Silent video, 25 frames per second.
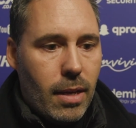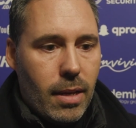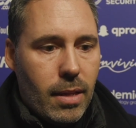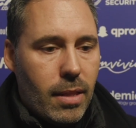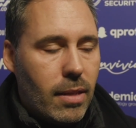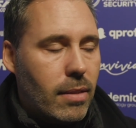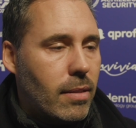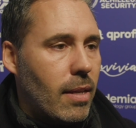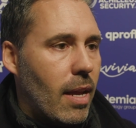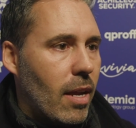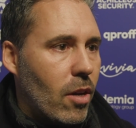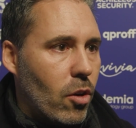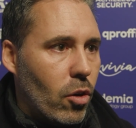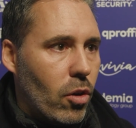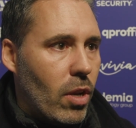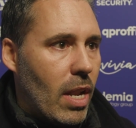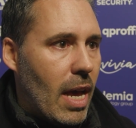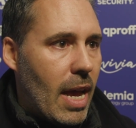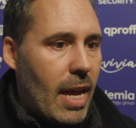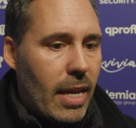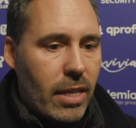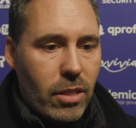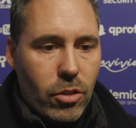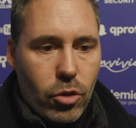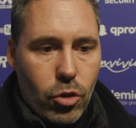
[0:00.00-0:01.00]
the second
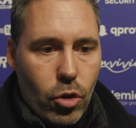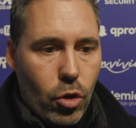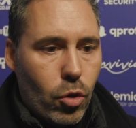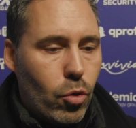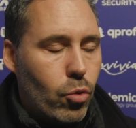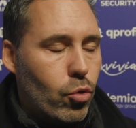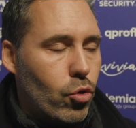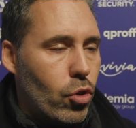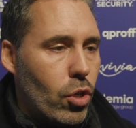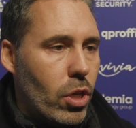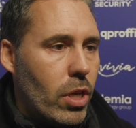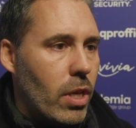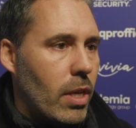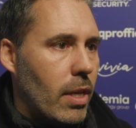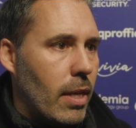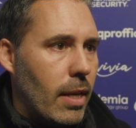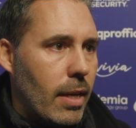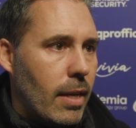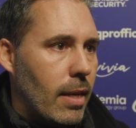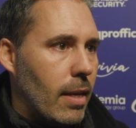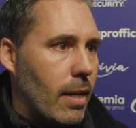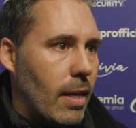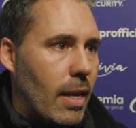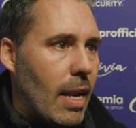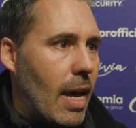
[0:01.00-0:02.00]
lines, Dozy,
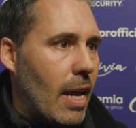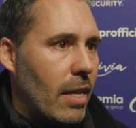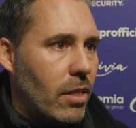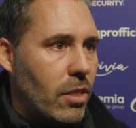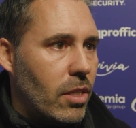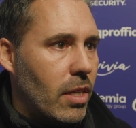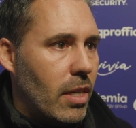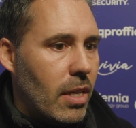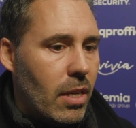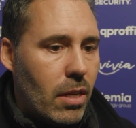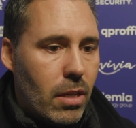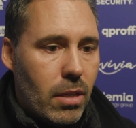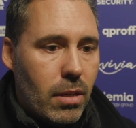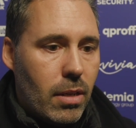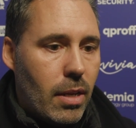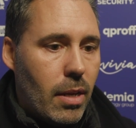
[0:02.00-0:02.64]
Elijah.